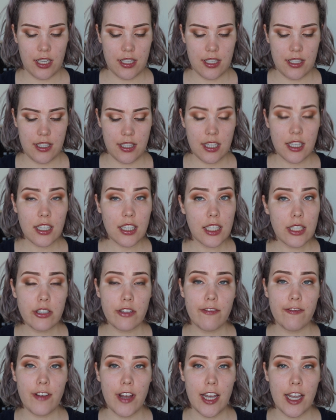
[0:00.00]
Conceal and
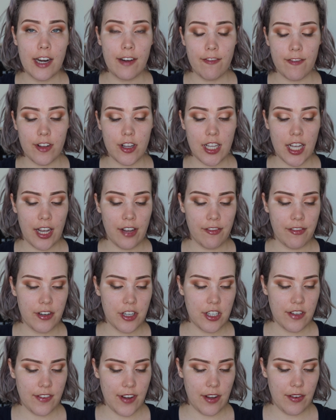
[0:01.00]
Define Full
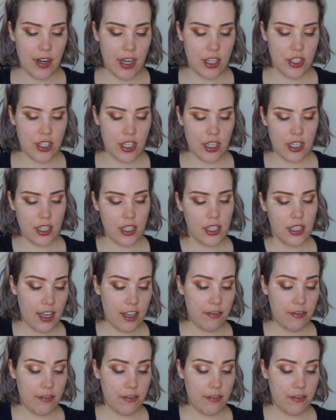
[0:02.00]
Coverage Foundation.